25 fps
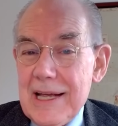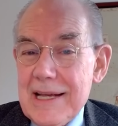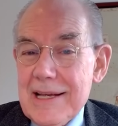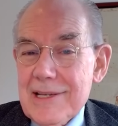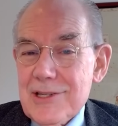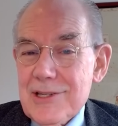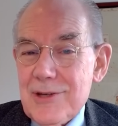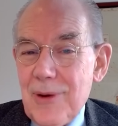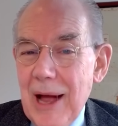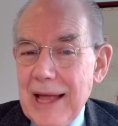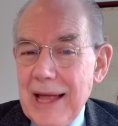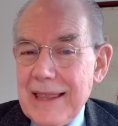
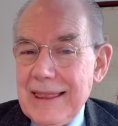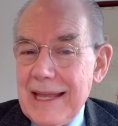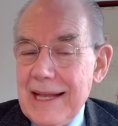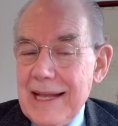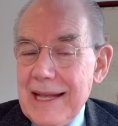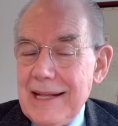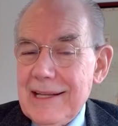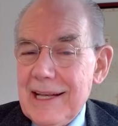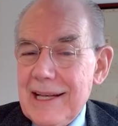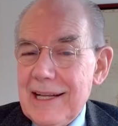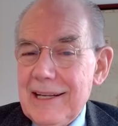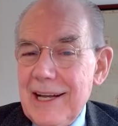So I
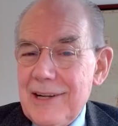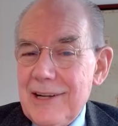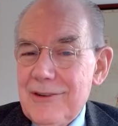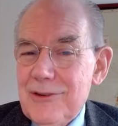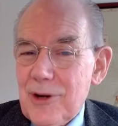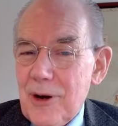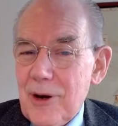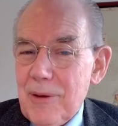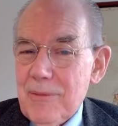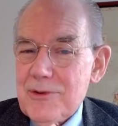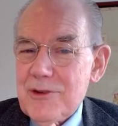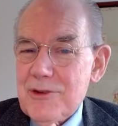think that in
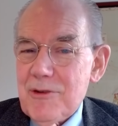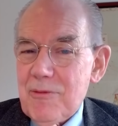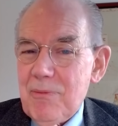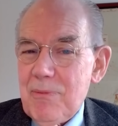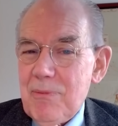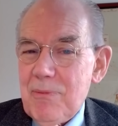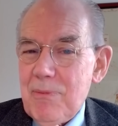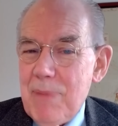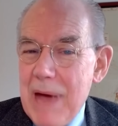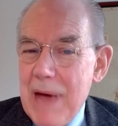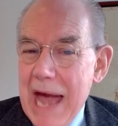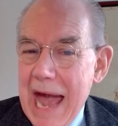terms of
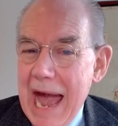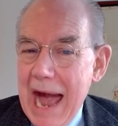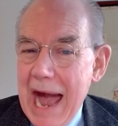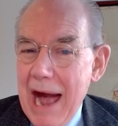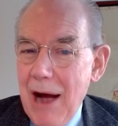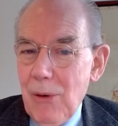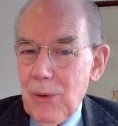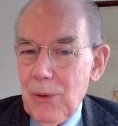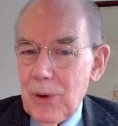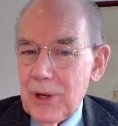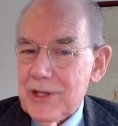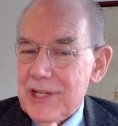
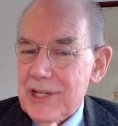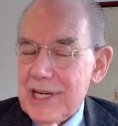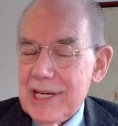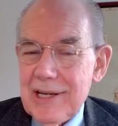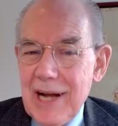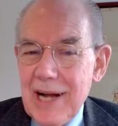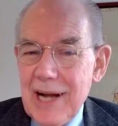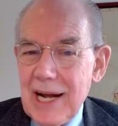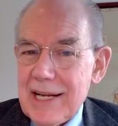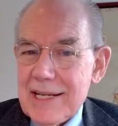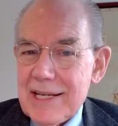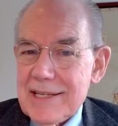power, the
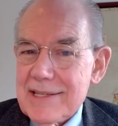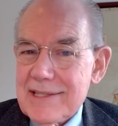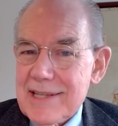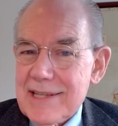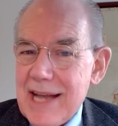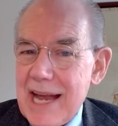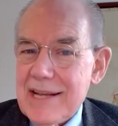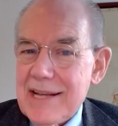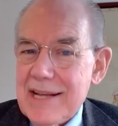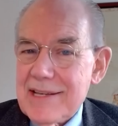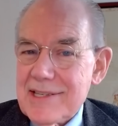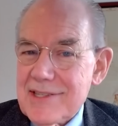United
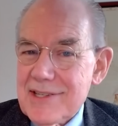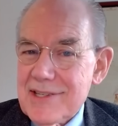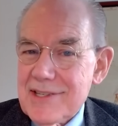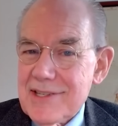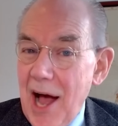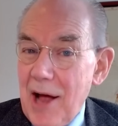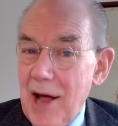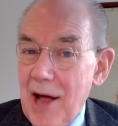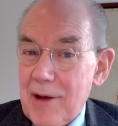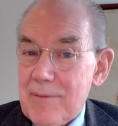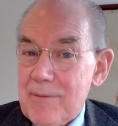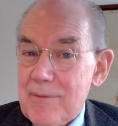States is
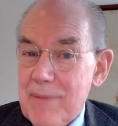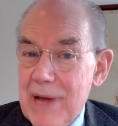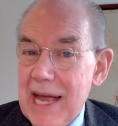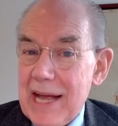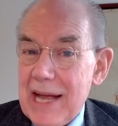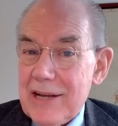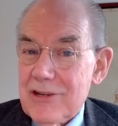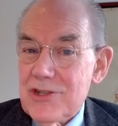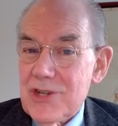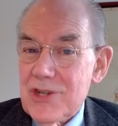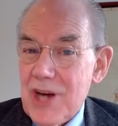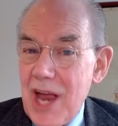not in
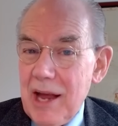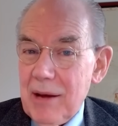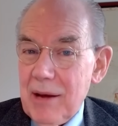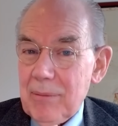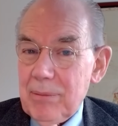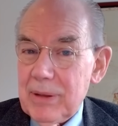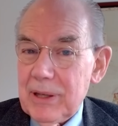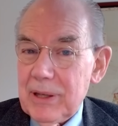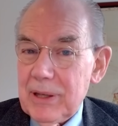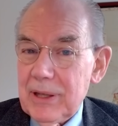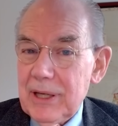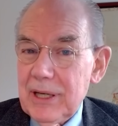bad
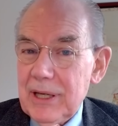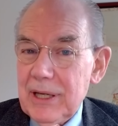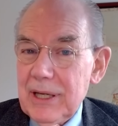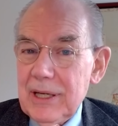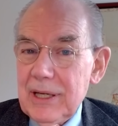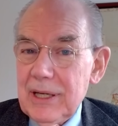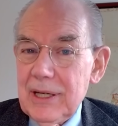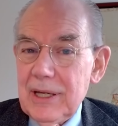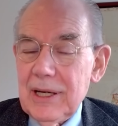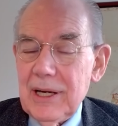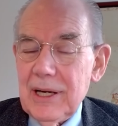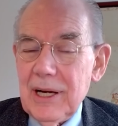shape.
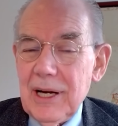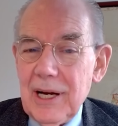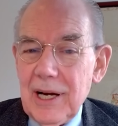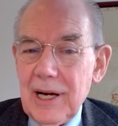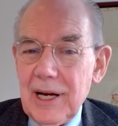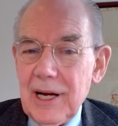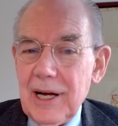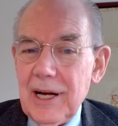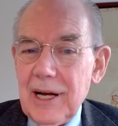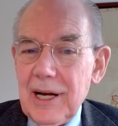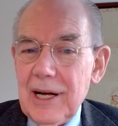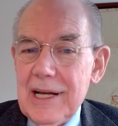
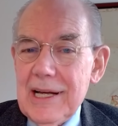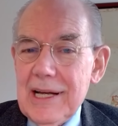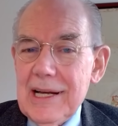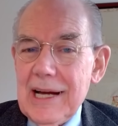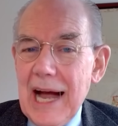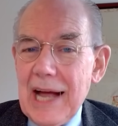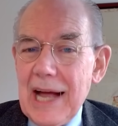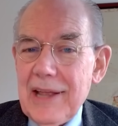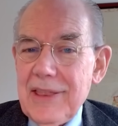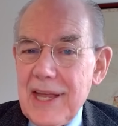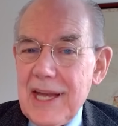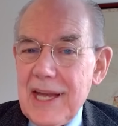Uh,
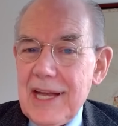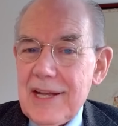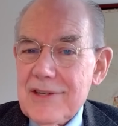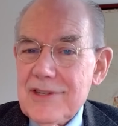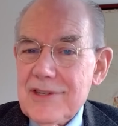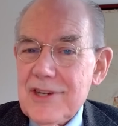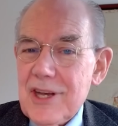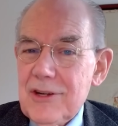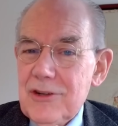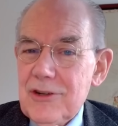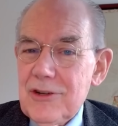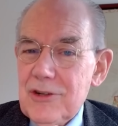I think
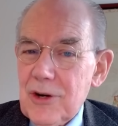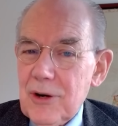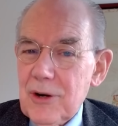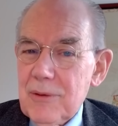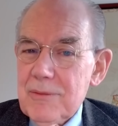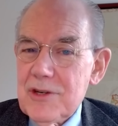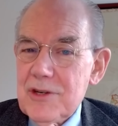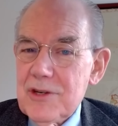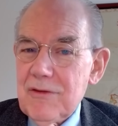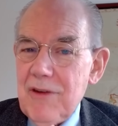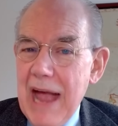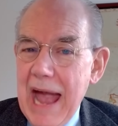it's in
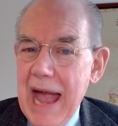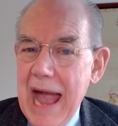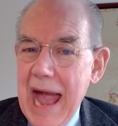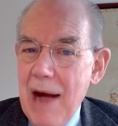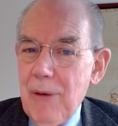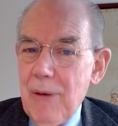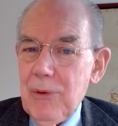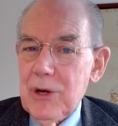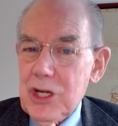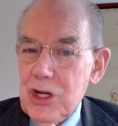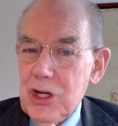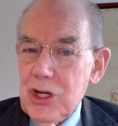terms of
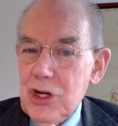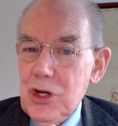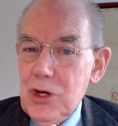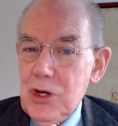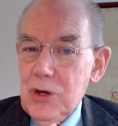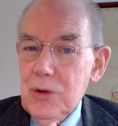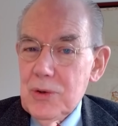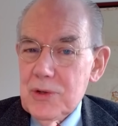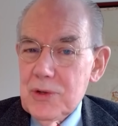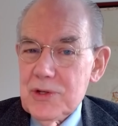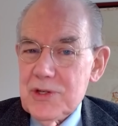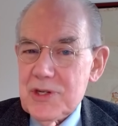how it
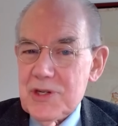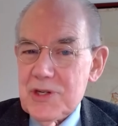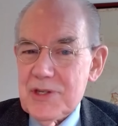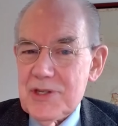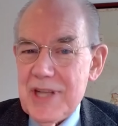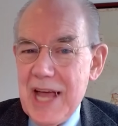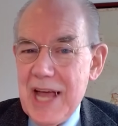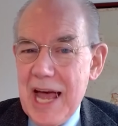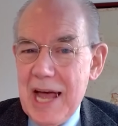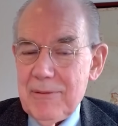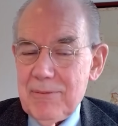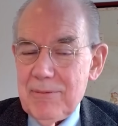
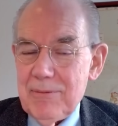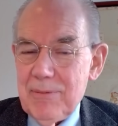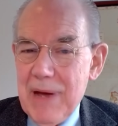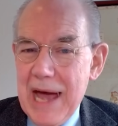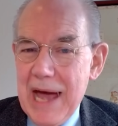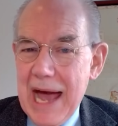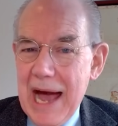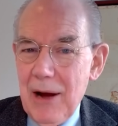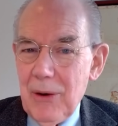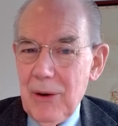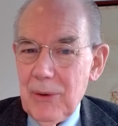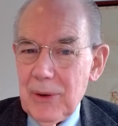uses that
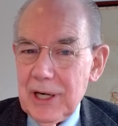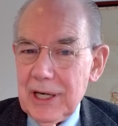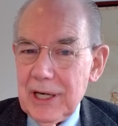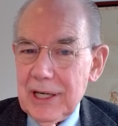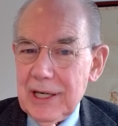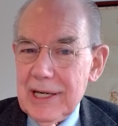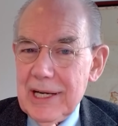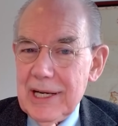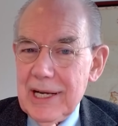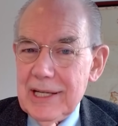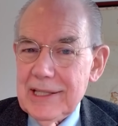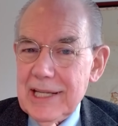power
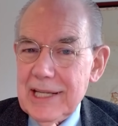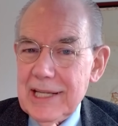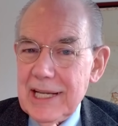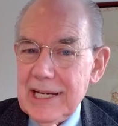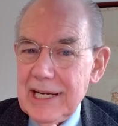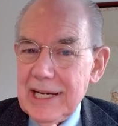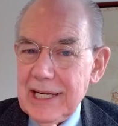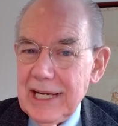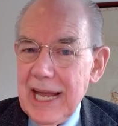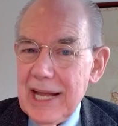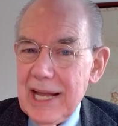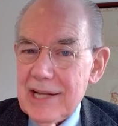
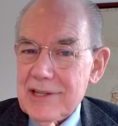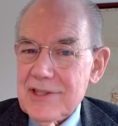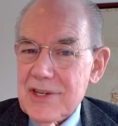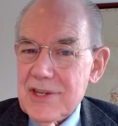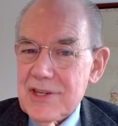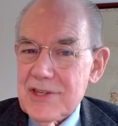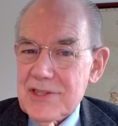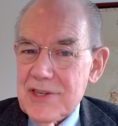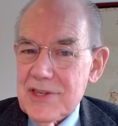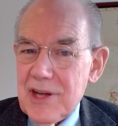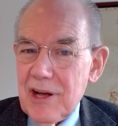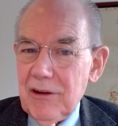that it gets
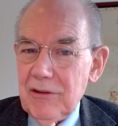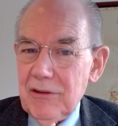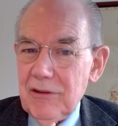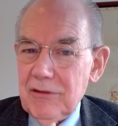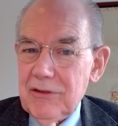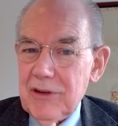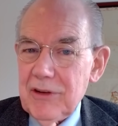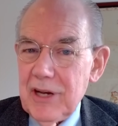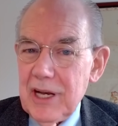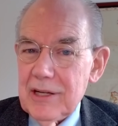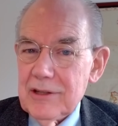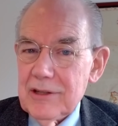
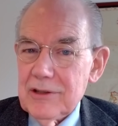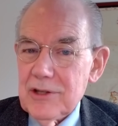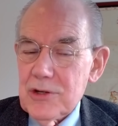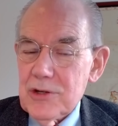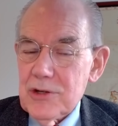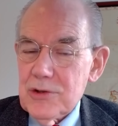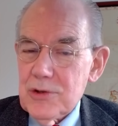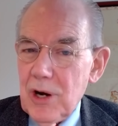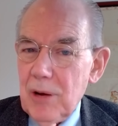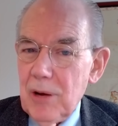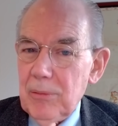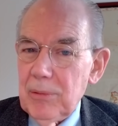itself into
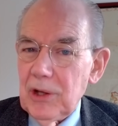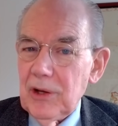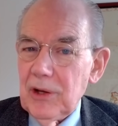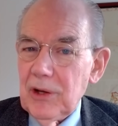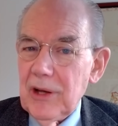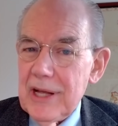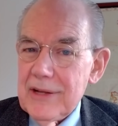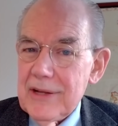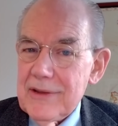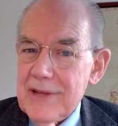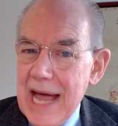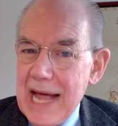trouble.
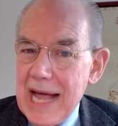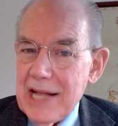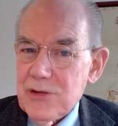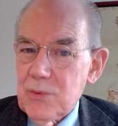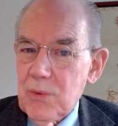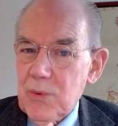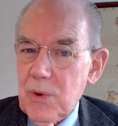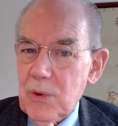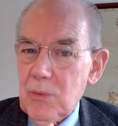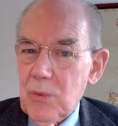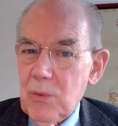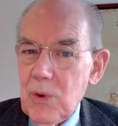And
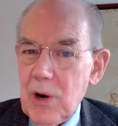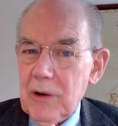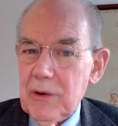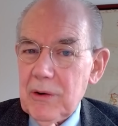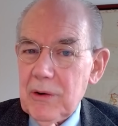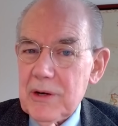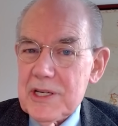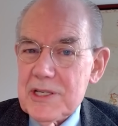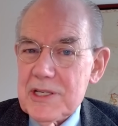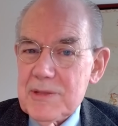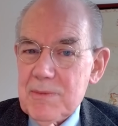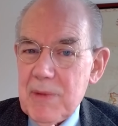that's what
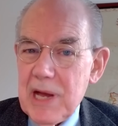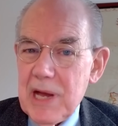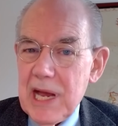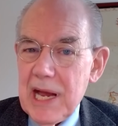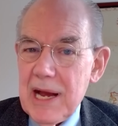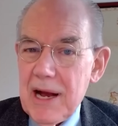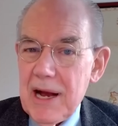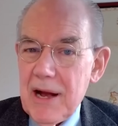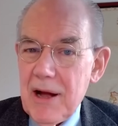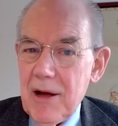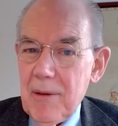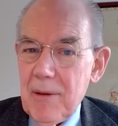worries
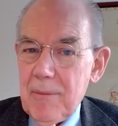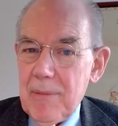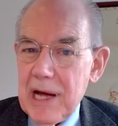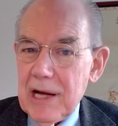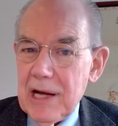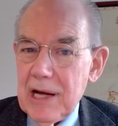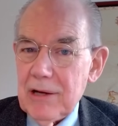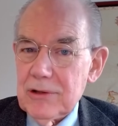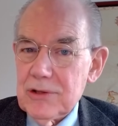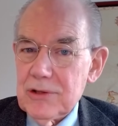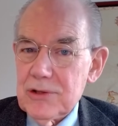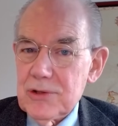me
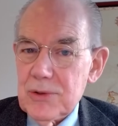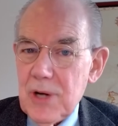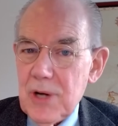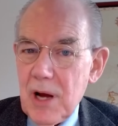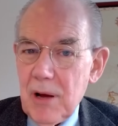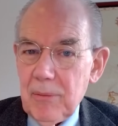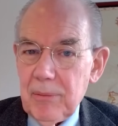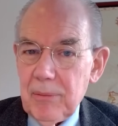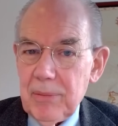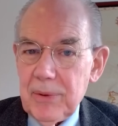about Trump.